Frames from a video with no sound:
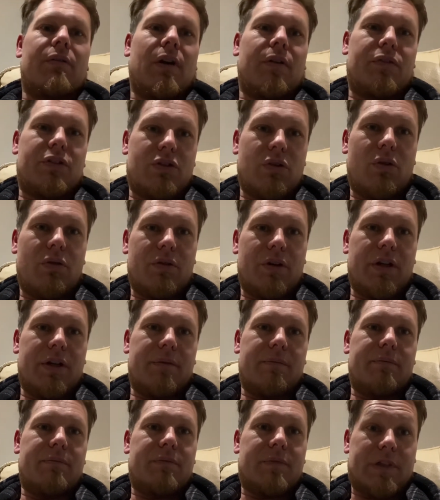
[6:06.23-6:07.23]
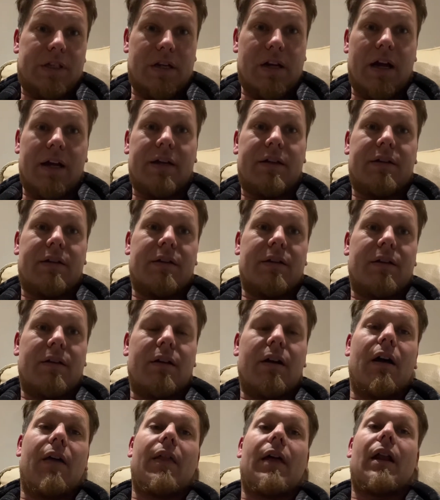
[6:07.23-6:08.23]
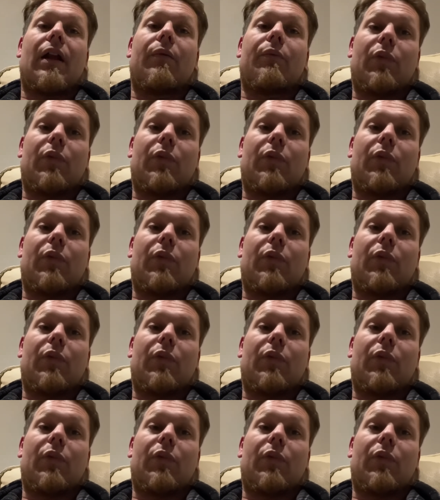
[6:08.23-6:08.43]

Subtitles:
I've sawned it tonight, and then